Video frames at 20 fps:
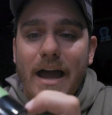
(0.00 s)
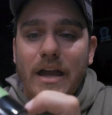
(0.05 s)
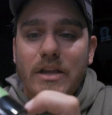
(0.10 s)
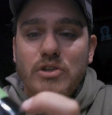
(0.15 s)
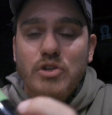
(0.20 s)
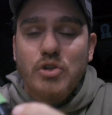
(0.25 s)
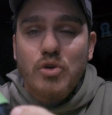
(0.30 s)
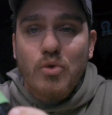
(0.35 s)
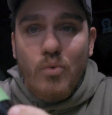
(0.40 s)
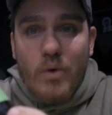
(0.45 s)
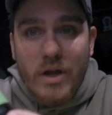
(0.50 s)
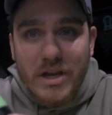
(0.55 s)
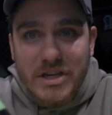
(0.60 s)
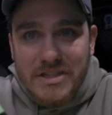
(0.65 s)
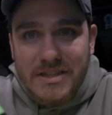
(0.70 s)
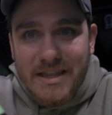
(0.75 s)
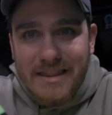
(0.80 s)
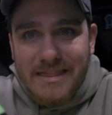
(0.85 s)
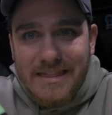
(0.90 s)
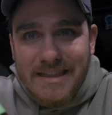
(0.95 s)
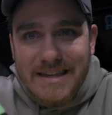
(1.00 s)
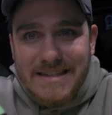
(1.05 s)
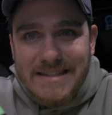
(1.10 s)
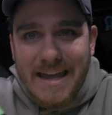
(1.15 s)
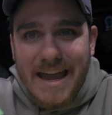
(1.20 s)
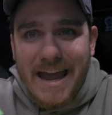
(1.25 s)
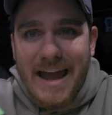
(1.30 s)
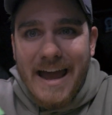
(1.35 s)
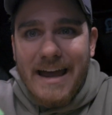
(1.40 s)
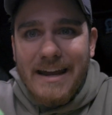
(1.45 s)
I do wish that this
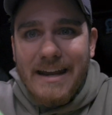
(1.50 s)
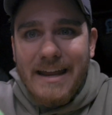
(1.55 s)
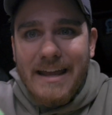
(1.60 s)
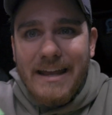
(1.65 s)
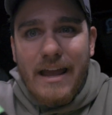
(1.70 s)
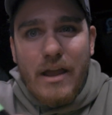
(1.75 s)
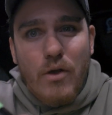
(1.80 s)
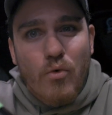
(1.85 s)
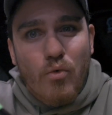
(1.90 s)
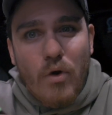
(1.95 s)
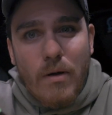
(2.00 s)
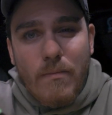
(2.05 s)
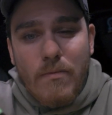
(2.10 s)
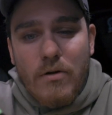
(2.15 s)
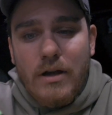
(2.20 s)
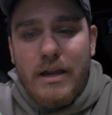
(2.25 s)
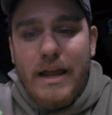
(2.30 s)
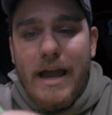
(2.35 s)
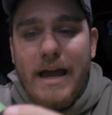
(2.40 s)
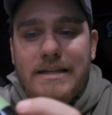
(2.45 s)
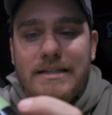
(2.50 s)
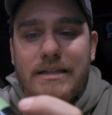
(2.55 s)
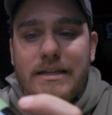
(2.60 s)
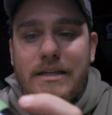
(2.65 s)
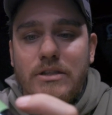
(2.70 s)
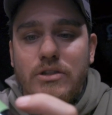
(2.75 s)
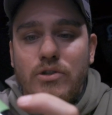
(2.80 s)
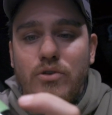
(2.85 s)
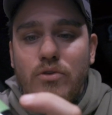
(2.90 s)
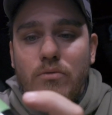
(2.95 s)
had like a rubber
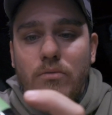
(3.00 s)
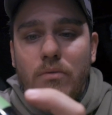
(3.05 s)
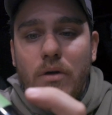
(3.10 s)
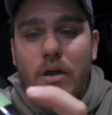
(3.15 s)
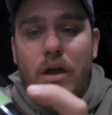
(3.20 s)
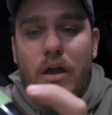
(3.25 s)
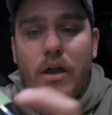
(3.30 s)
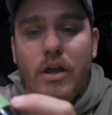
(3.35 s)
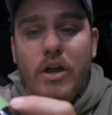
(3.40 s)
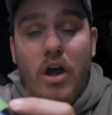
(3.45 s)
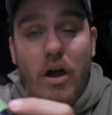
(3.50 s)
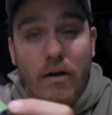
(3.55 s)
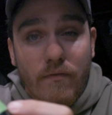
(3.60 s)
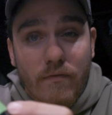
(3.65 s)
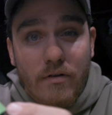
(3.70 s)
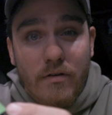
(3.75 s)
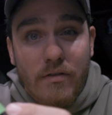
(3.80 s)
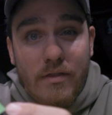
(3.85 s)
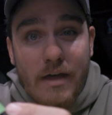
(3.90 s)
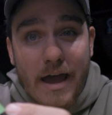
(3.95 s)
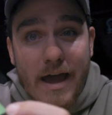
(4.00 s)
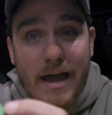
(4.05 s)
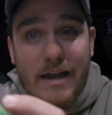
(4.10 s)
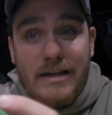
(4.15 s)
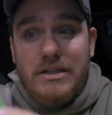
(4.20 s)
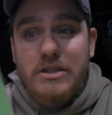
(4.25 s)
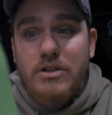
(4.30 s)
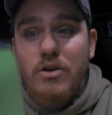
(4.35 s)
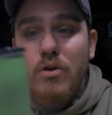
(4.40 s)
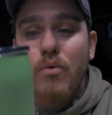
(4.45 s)
gasket to cover
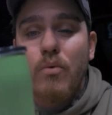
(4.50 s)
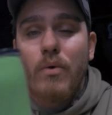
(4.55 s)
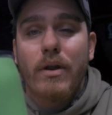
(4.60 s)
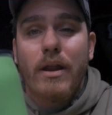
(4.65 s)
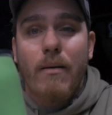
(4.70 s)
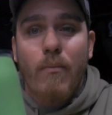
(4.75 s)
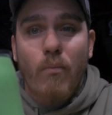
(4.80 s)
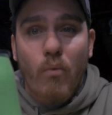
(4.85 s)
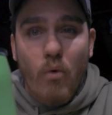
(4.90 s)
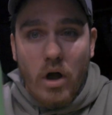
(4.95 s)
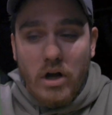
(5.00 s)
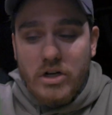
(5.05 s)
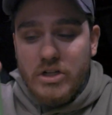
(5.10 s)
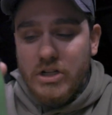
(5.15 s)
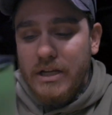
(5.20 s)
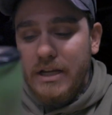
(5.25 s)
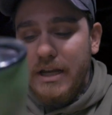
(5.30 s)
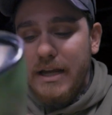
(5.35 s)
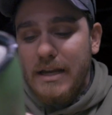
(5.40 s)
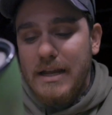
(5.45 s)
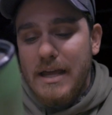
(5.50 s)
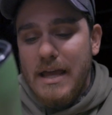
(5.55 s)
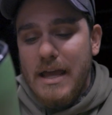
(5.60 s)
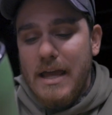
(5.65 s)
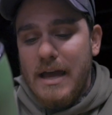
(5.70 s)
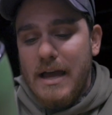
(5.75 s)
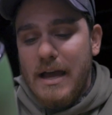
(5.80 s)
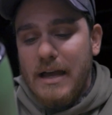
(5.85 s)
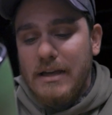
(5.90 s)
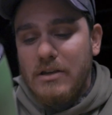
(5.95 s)
that, so when I'm washing it,
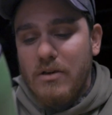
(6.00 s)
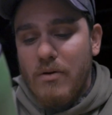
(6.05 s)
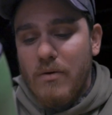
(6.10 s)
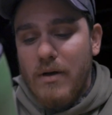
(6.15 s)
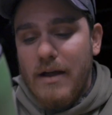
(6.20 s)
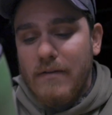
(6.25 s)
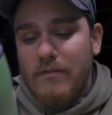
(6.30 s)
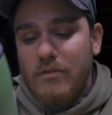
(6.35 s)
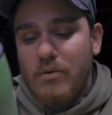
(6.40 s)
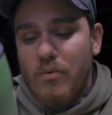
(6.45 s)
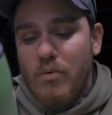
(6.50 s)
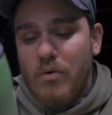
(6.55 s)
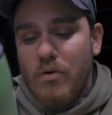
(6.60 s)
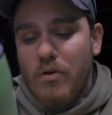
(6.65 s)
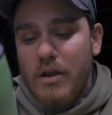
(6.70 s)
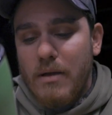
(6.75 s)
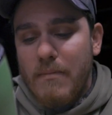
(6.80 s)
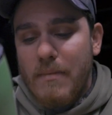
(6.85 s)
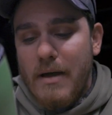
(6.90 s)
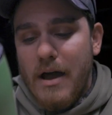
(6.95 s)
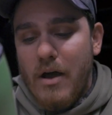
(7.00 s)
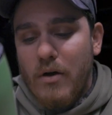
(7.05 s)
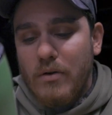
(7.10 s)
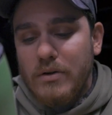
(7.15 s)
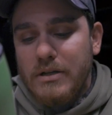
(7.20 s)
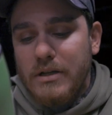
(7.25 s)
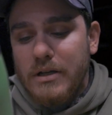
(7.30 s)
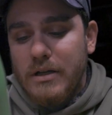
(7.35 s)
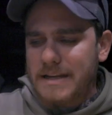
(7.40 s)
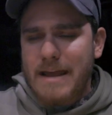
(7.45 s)
I don't have to worry
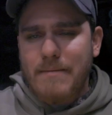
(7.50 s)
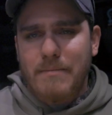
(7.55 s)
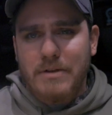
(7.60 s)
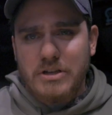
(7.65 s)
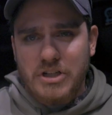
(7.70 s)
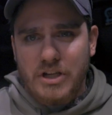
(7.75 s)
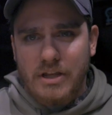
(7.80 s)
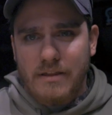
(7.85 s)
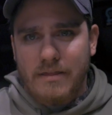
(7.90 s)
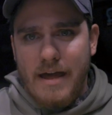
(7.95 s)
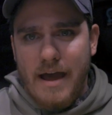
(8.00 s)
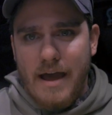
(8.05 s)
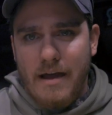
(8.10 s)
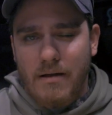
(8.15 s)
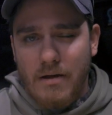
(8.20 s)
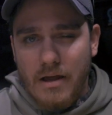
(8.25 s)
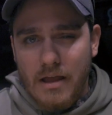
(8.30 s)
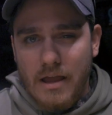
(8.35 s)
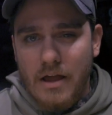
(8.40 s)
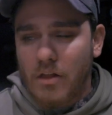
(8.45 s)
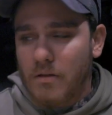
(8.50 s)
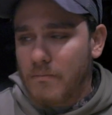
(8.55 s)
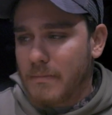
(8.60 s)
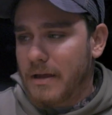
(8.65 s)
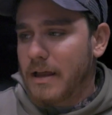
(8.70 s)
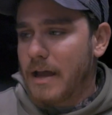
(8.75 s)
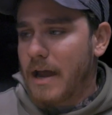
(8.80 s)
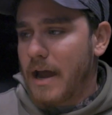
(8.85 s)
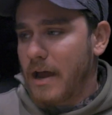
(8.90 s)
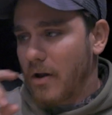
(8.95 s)
about damaging that
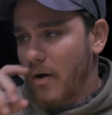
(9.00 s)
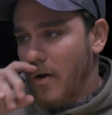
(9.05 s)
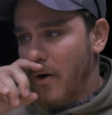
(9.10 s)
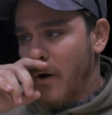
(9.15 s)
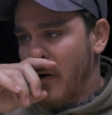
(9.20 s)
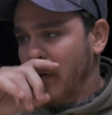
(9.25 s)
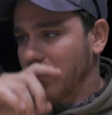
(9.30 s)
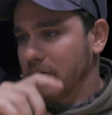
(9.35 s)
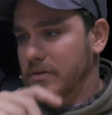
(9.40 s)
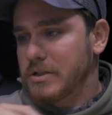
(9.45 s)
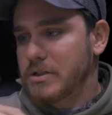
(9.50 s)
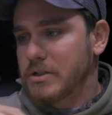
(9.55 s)
element at all.